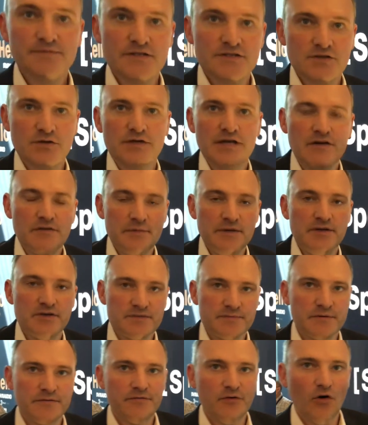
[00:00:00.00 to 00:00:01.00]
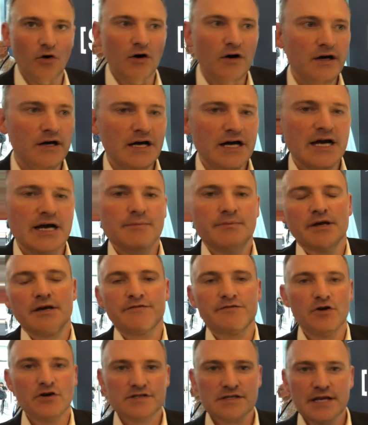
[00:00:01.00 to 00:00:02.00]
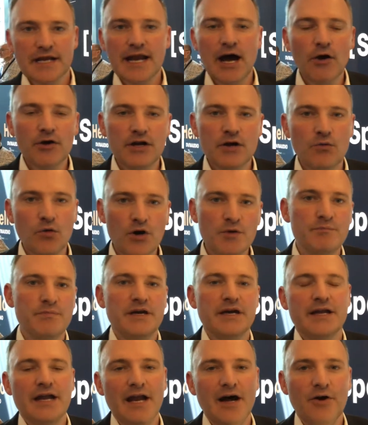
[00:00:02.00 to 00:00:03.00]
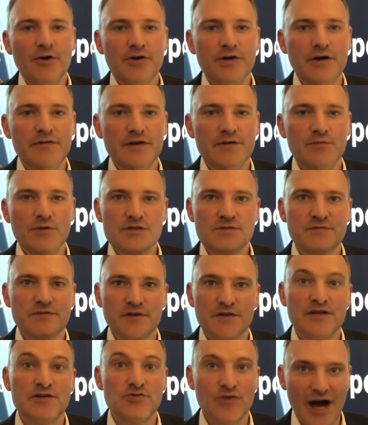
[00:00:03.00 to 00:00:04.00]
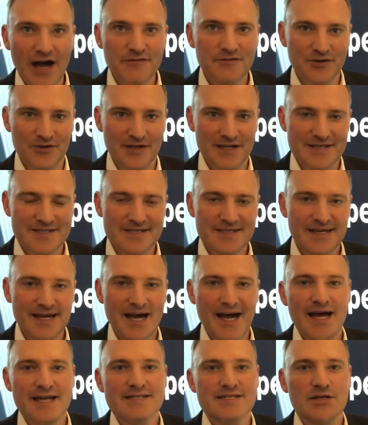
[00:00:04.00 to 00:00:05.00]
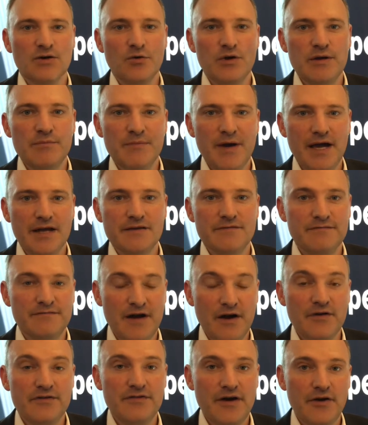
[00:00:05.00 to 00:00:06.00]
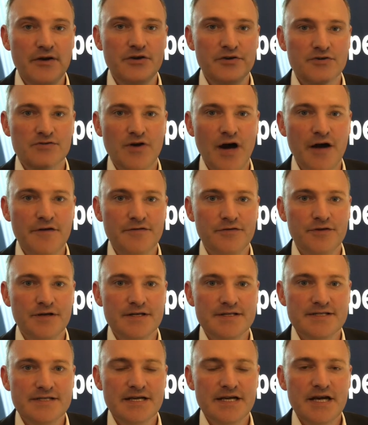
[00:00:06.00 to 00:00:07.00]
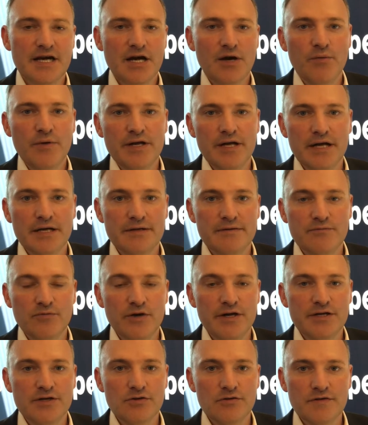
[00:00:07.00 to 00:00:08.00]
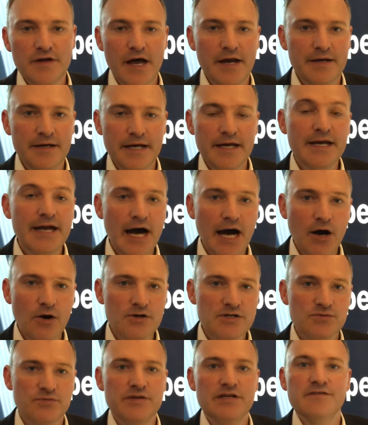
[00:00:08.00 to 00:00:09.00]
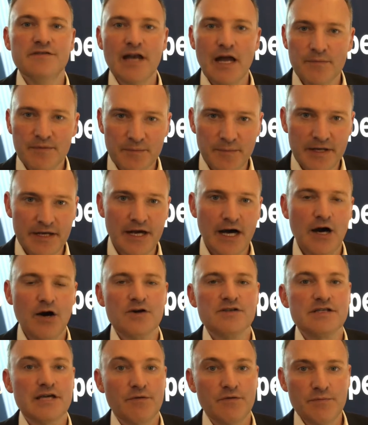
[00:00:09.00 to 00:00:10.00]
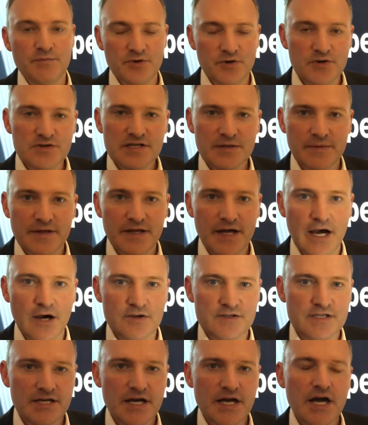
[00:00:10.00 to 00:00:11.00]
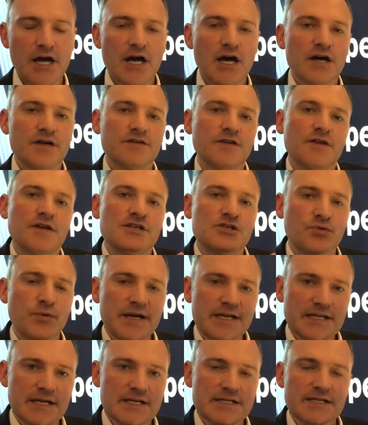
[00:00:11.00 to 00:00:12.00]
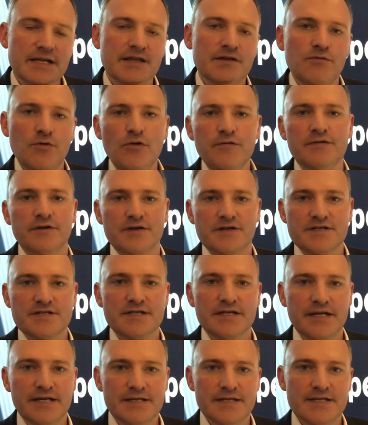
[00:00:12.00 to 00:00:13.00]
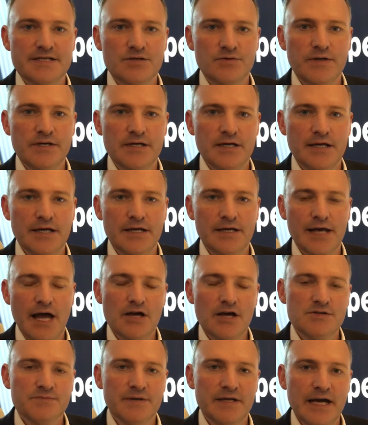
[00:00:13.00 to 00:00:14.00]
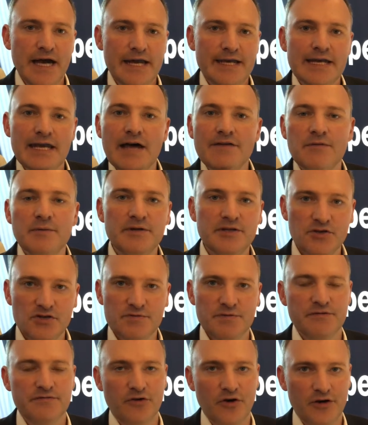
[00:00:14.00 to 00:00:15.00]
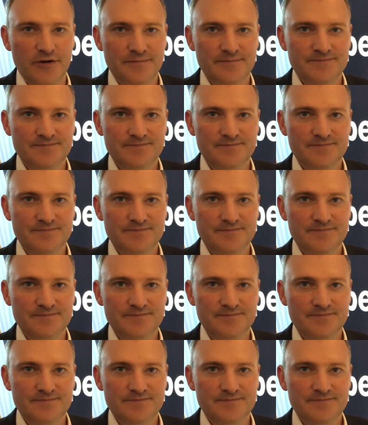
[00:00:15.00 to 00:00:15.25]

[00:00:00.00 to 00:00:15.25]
so never been used before. But of course, Dynaudio wouldn't be Dynaudio if it wasn't for the drive units. And so we made very, very good drive units. We did, we do that in-house. We develop them in-house and we produce them in-house. The tweeters and the woofers in this tweeter and loudspeaker have never been used before.